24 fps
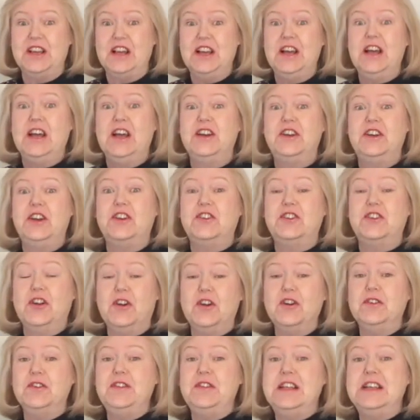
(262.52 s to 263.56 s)
to
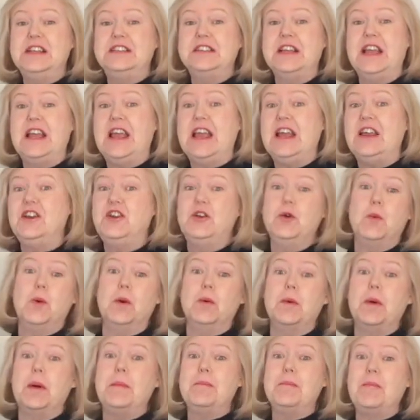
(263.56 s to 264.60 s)
turn this into a
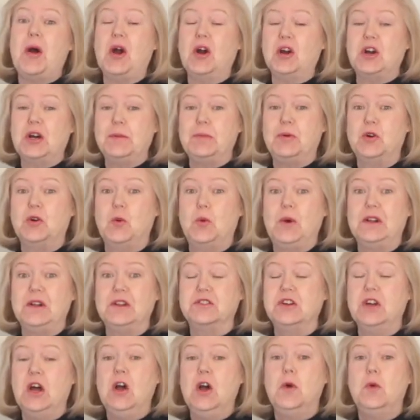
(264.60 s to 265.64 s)
remarkable quilt
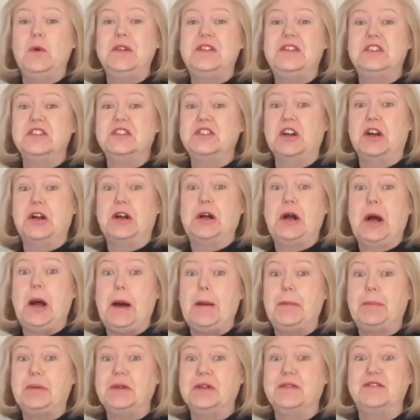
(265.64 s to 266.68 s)
with just a
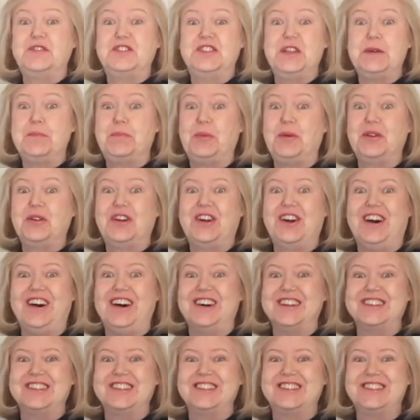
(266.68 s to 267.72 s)
couple of simple
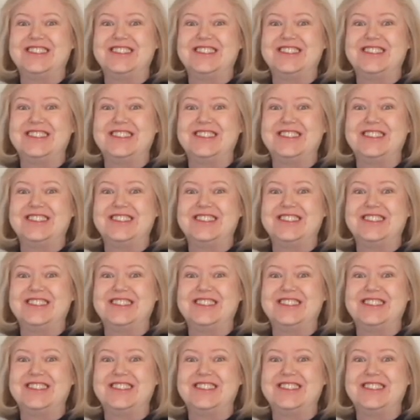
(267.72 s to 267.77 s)
cuts.